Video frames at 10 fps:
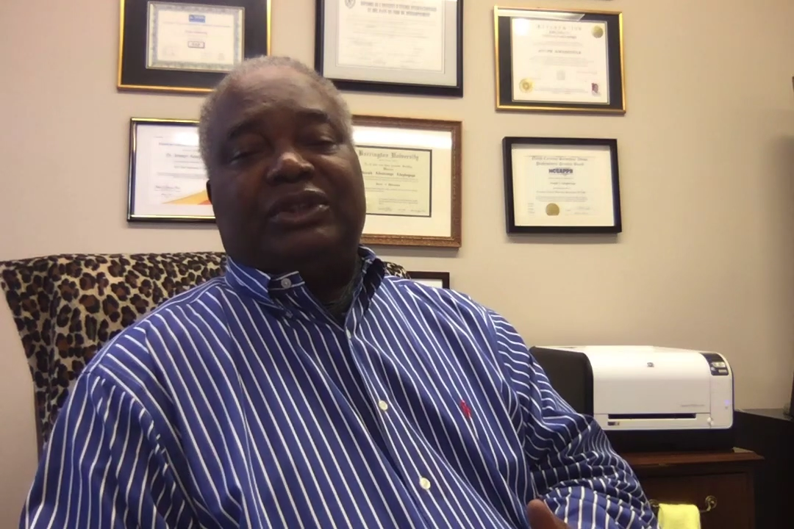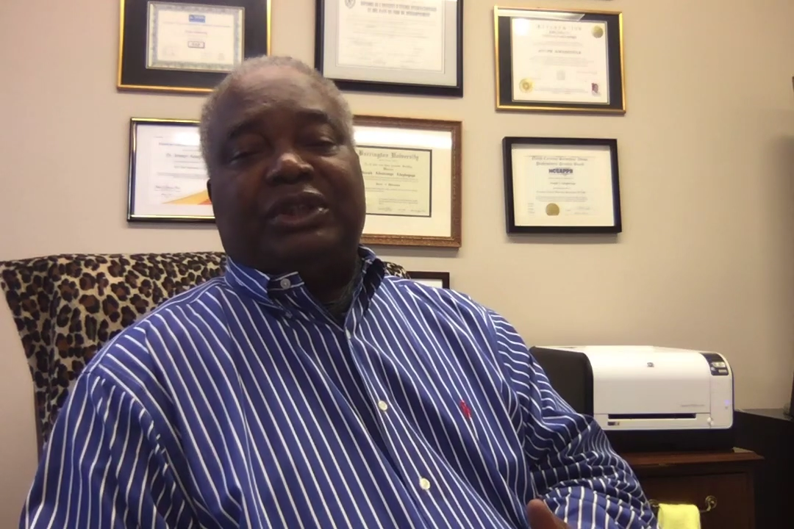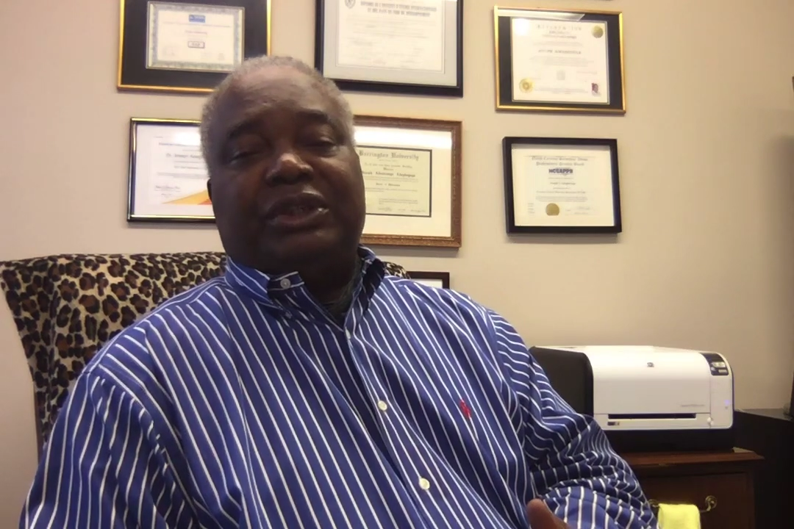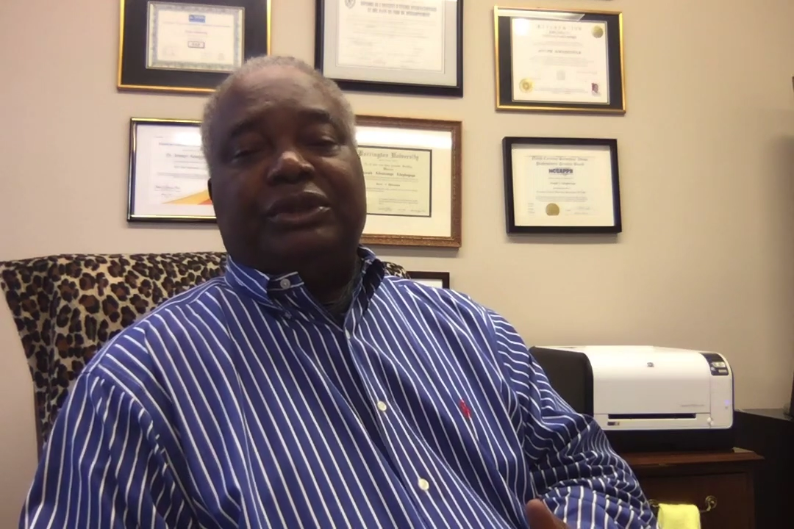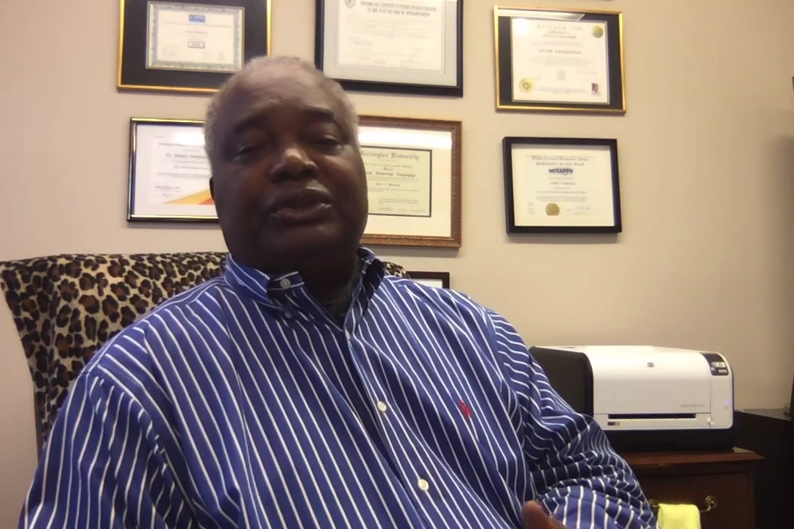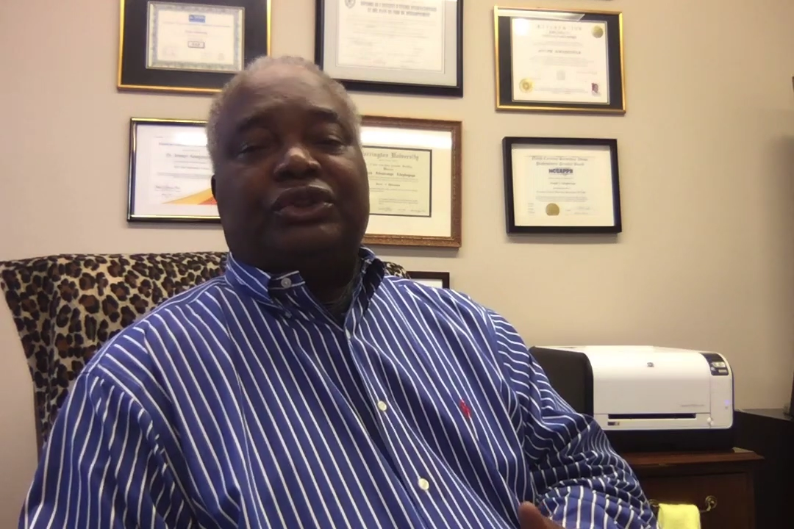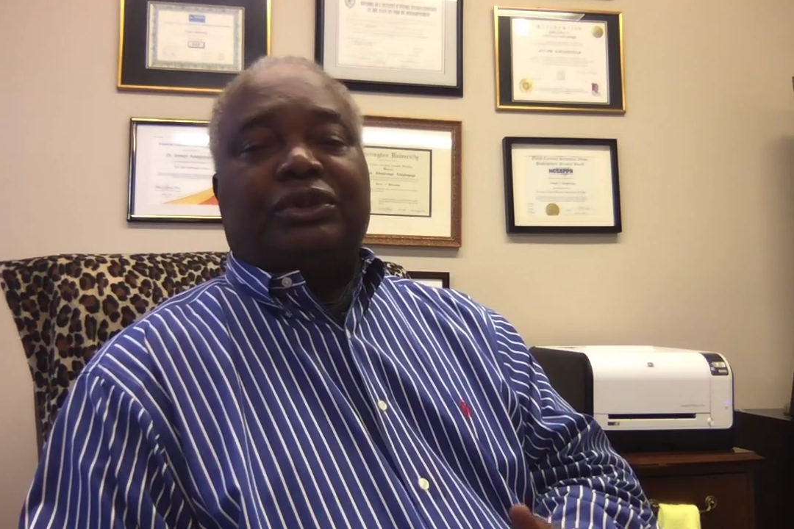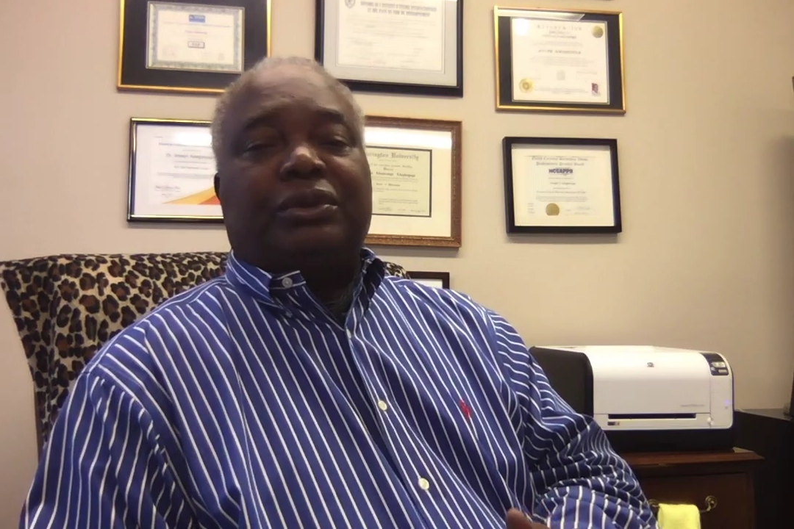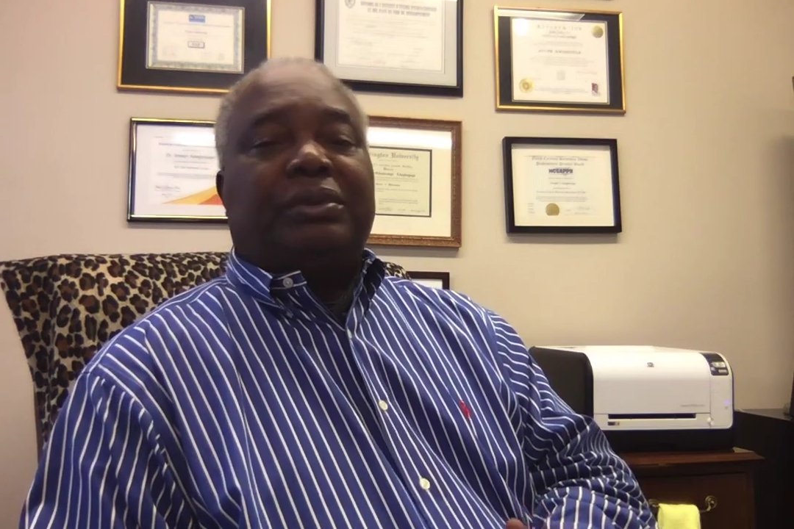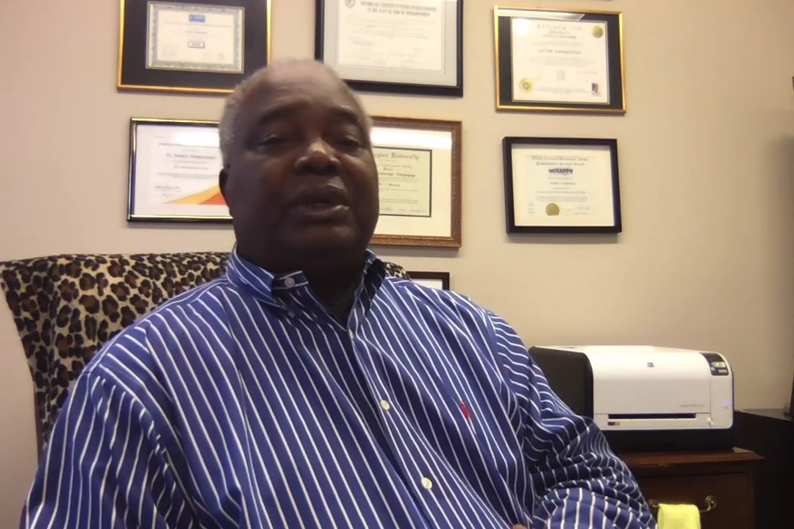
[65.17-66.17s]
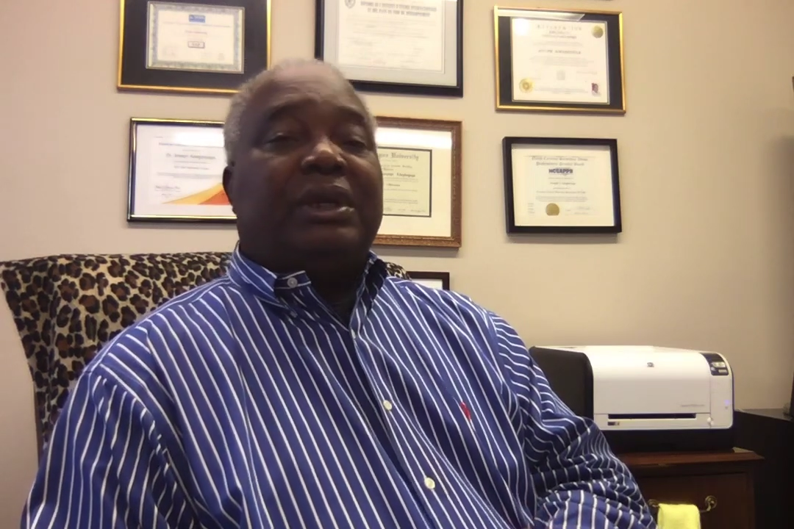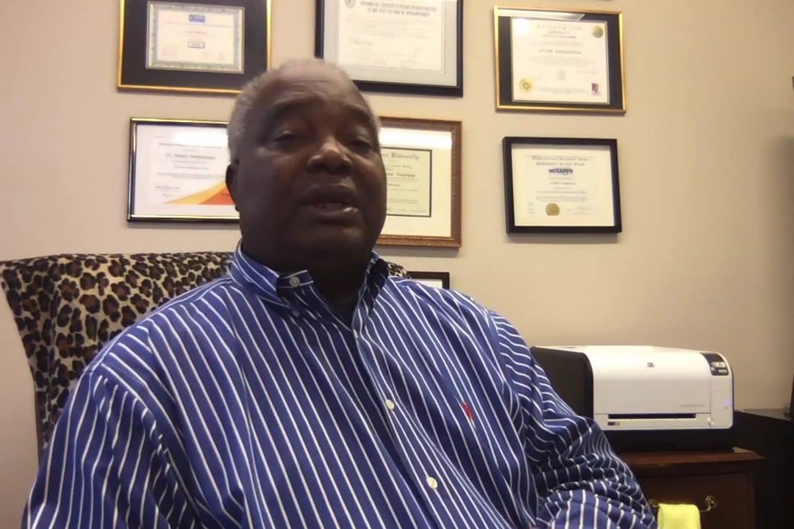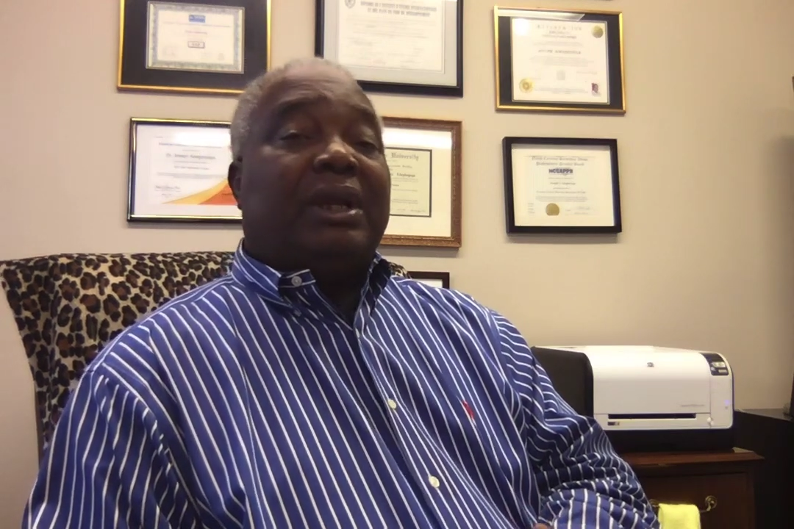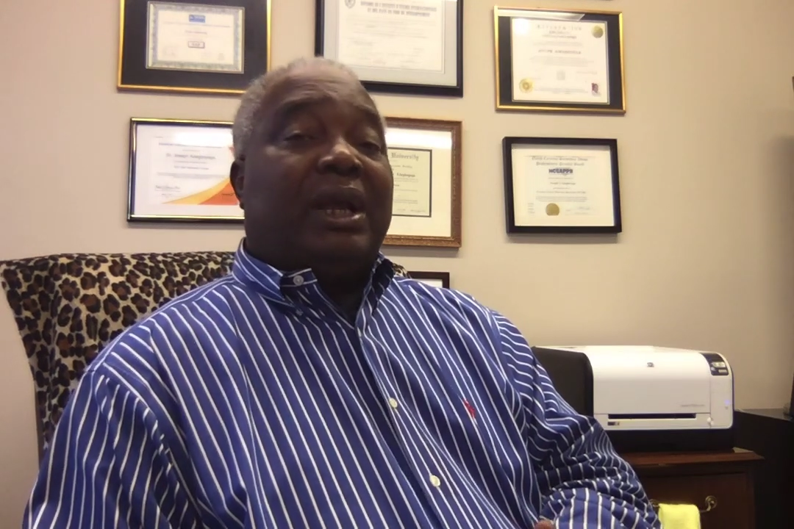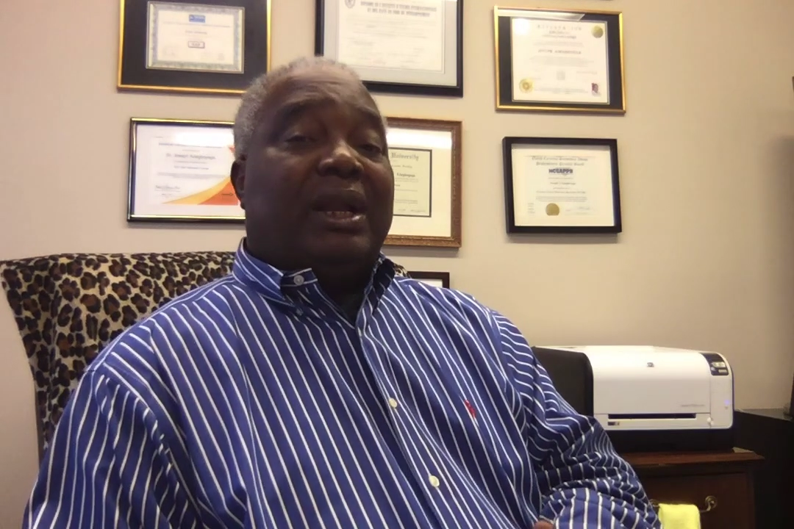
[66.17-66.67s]
they used to.
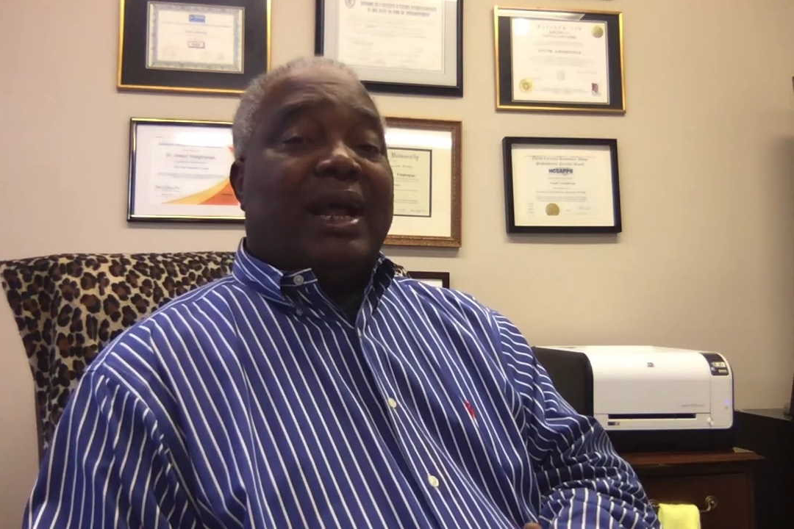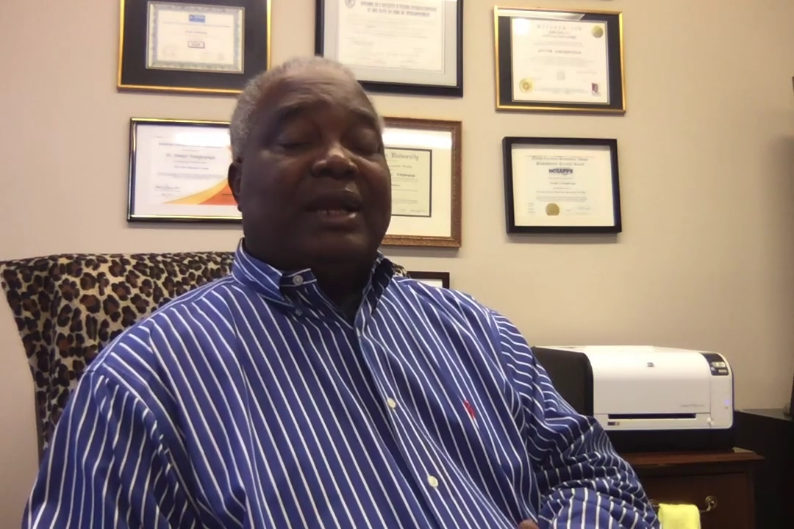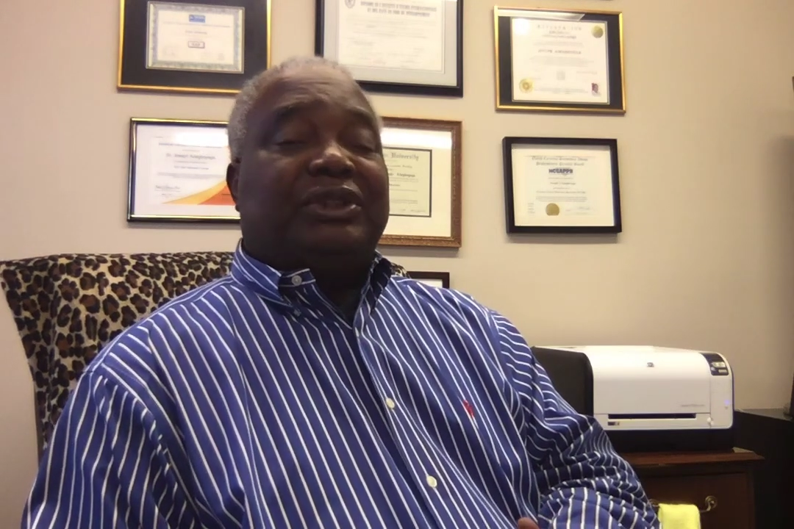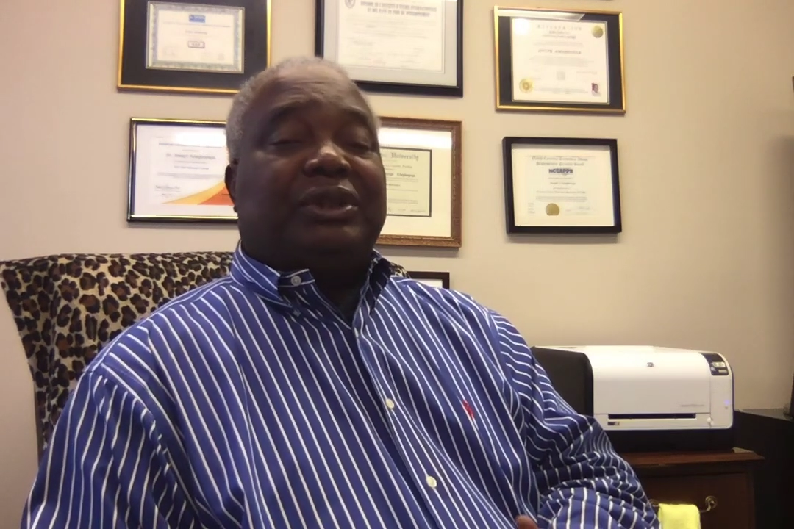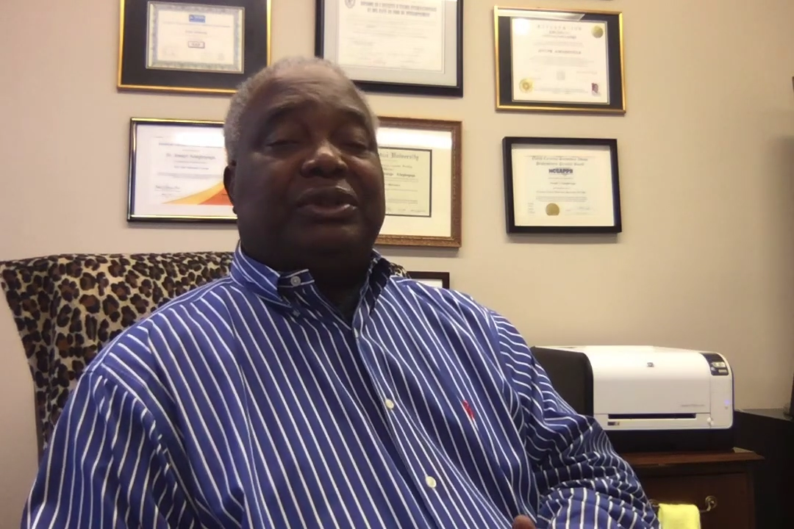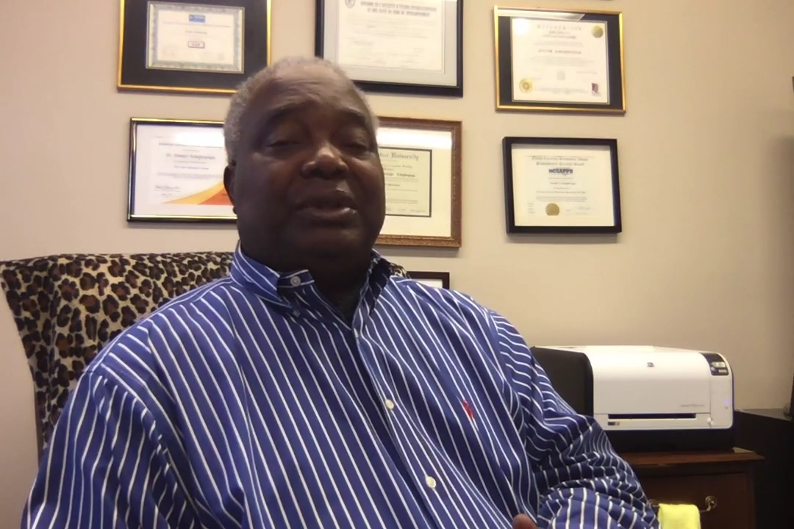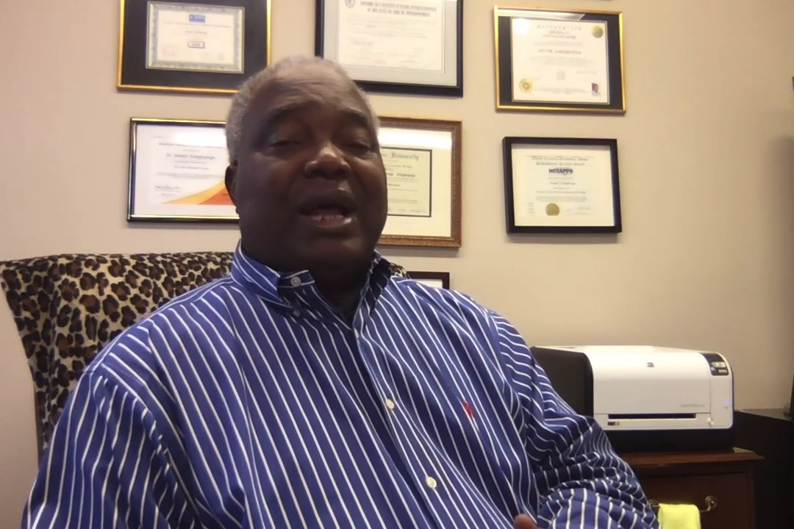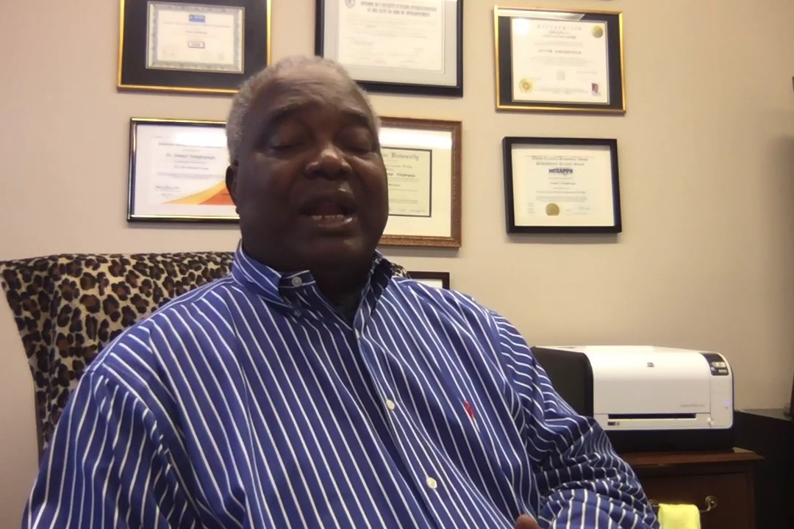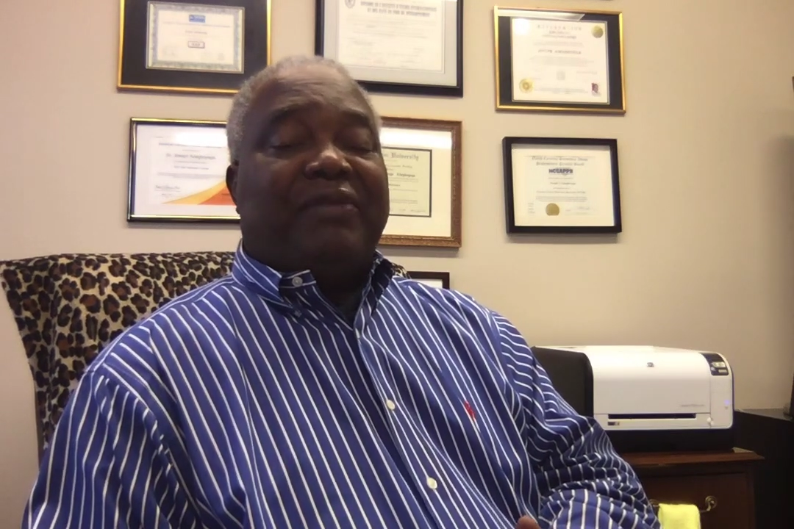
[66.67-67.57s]
In addition to that,